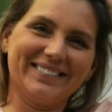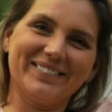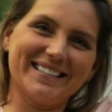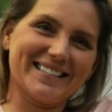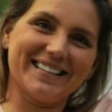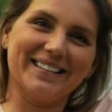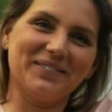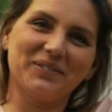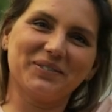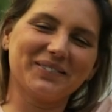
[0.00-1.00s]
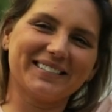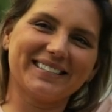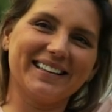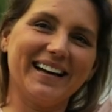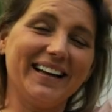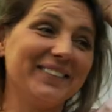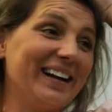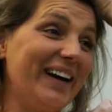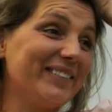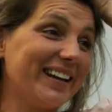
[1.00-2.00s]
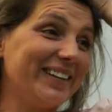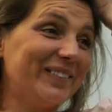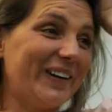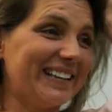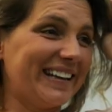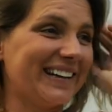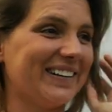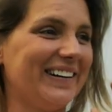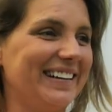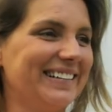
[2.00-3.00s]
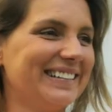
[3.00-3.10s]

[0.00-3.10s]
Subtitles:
it was, I don't have it anymore, thank God.